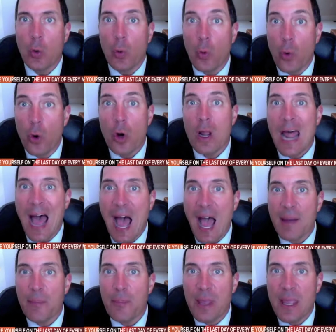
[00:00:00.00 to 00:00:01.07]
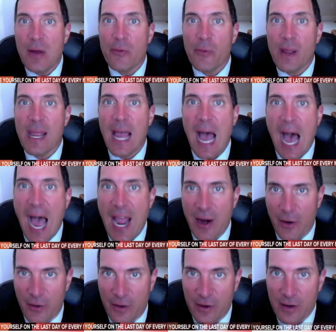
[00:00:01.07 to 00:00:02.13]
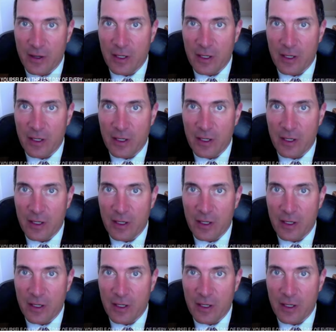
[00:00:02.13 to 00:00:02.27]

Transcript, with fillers: Would I be rehired?